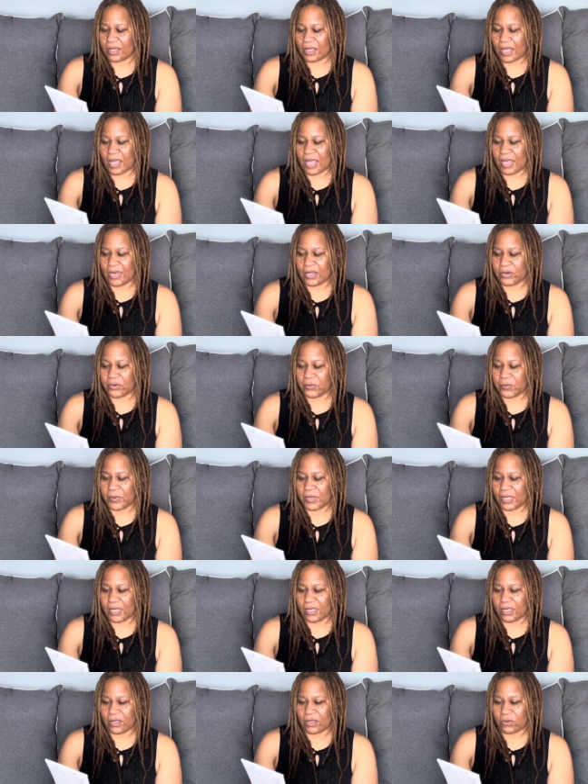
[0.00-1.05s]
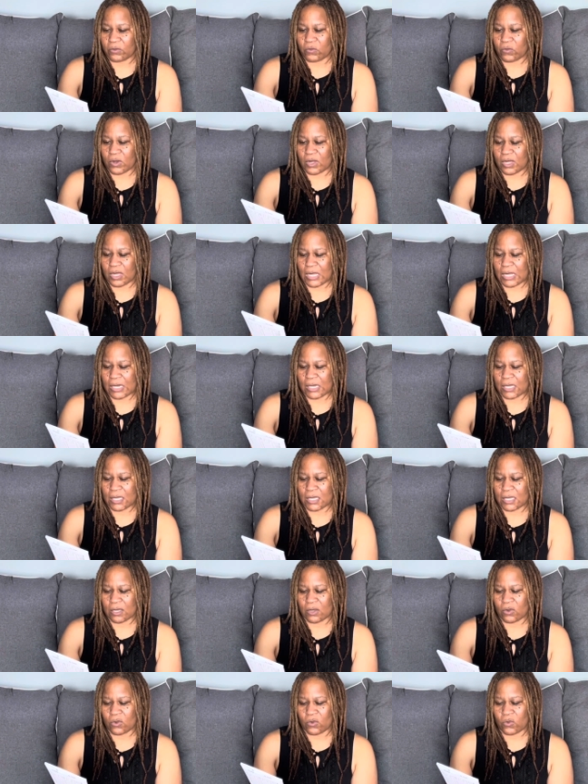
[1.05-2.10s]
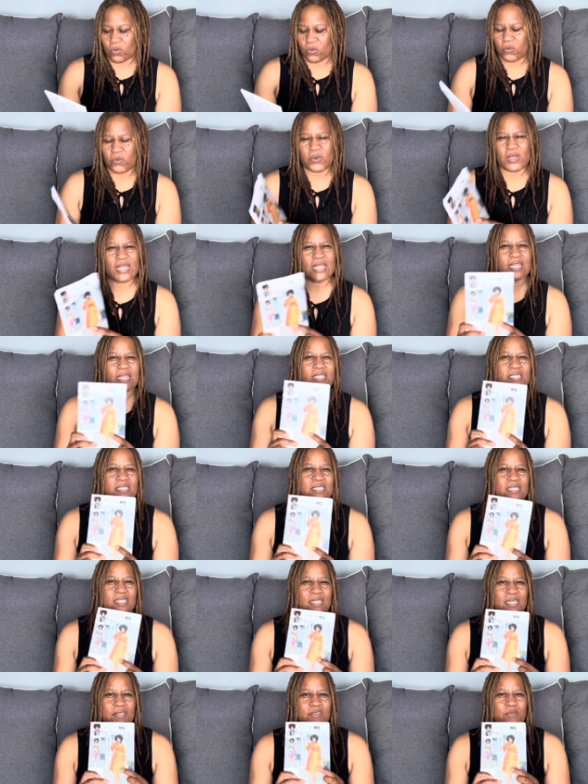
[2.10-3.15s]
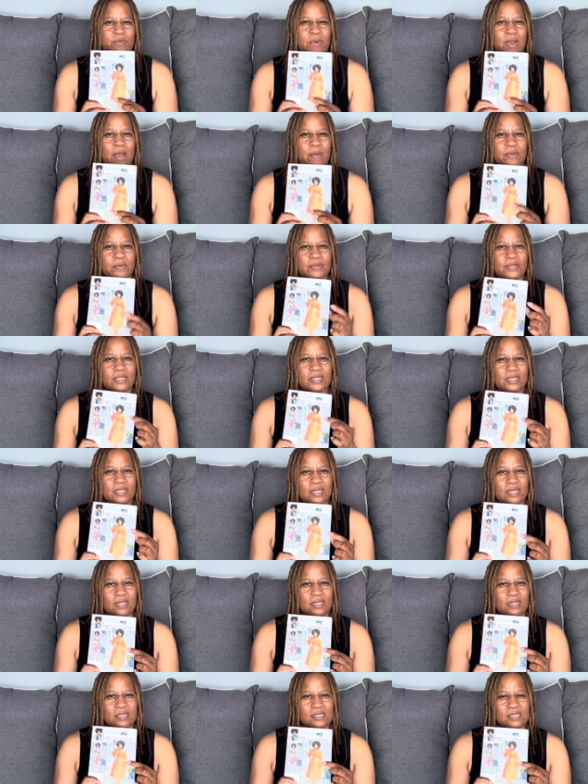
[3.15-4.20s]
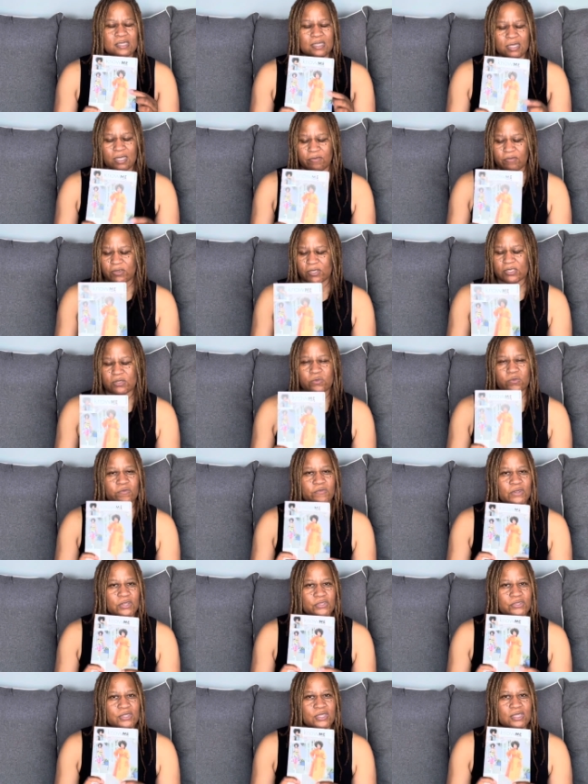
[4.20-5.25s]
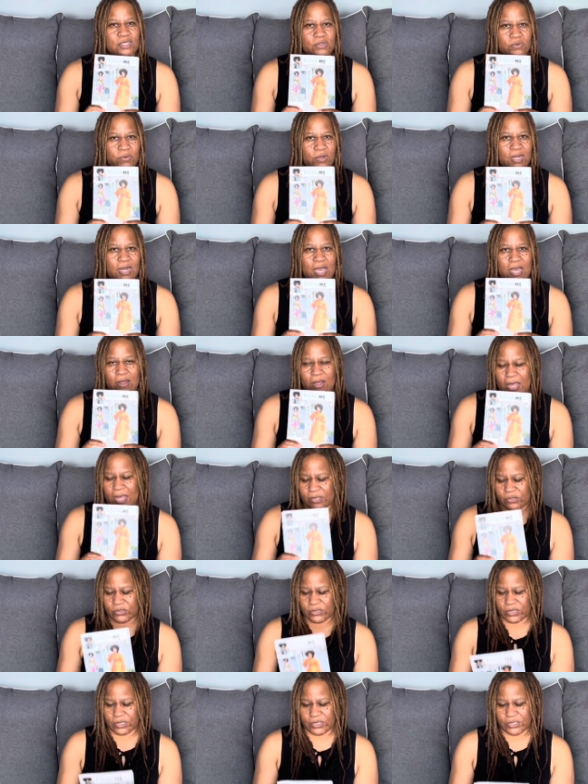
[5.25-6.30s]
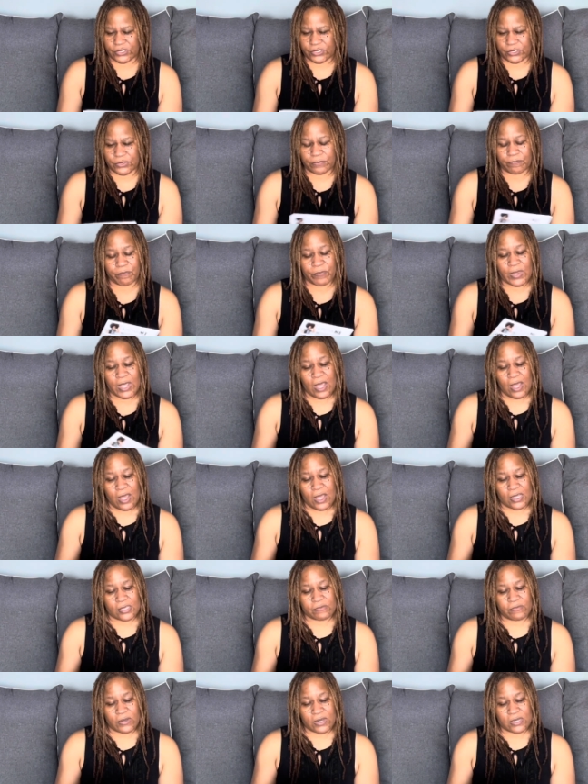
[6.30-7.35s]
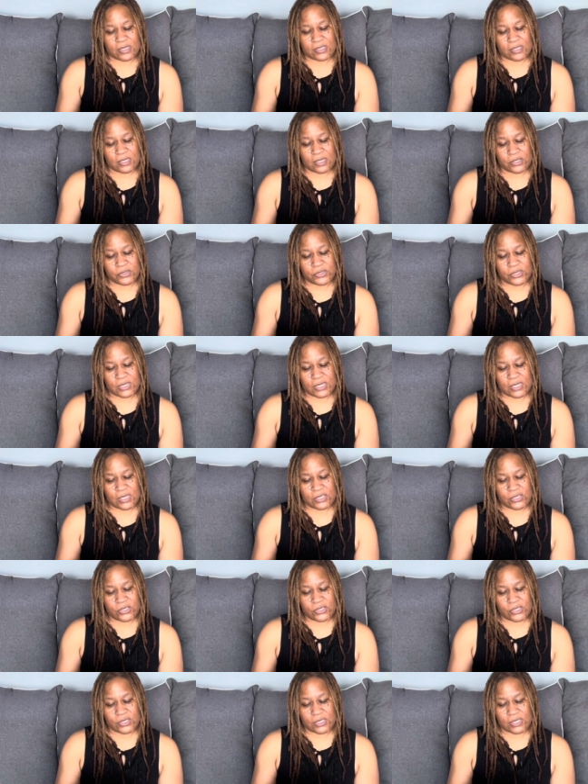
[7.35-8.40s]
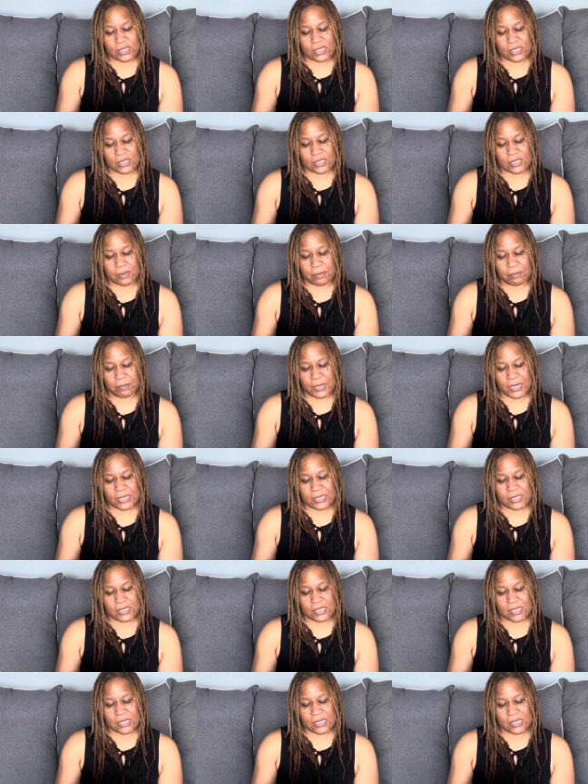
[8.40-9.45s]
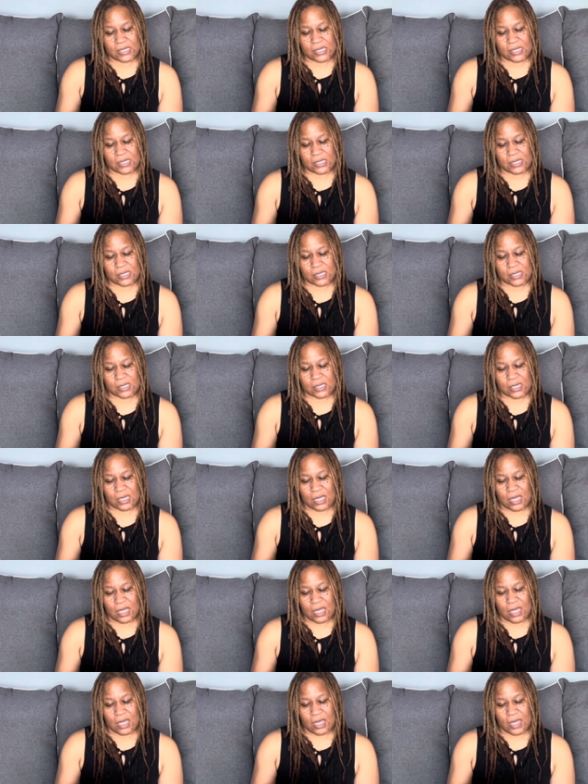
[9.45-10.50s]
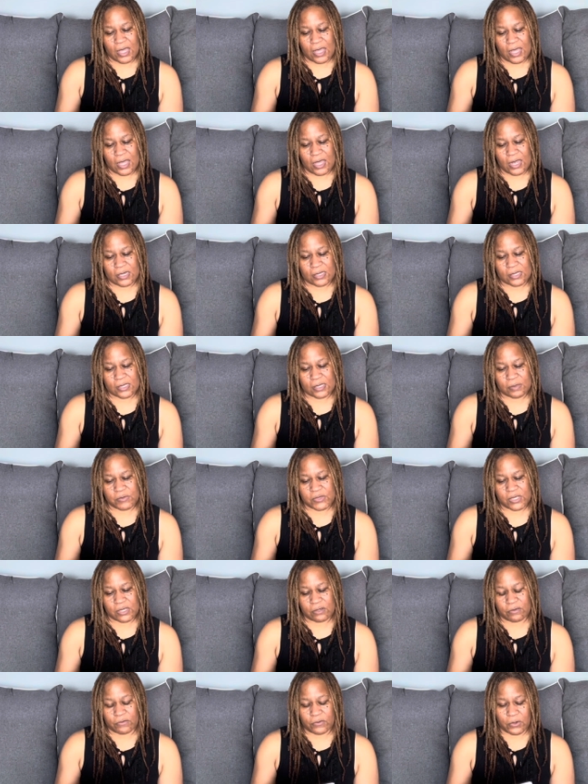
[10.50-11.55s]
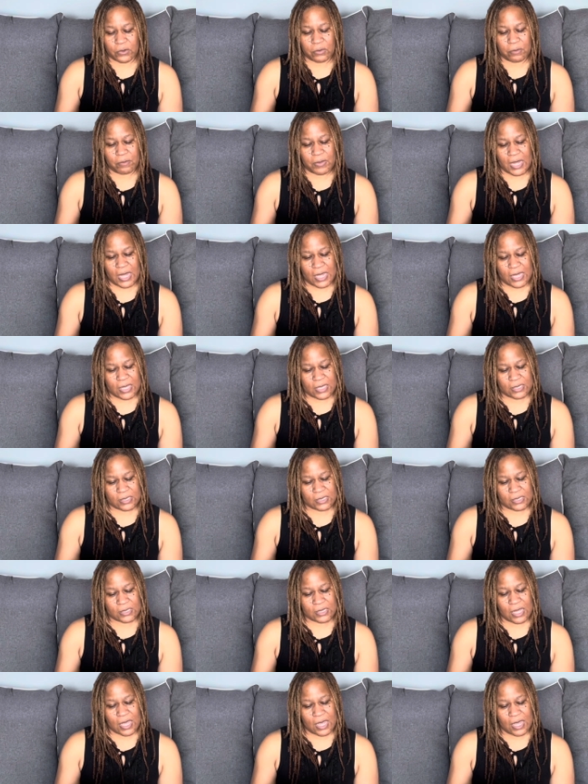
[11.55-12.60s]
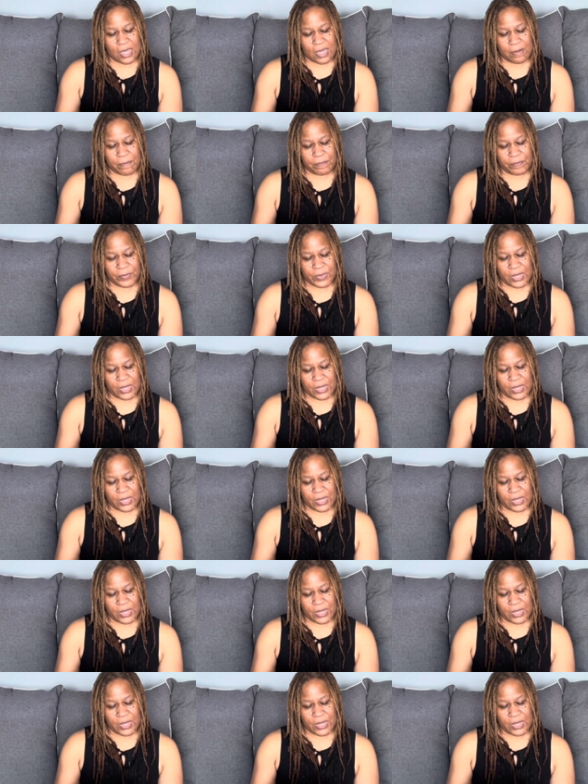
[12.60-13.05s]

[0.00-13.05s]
And it'll be the one with the sleeves, probably then the sleeveless version is what I'll actually do. As far as notions, you just need some buttons and some single fold bias tape.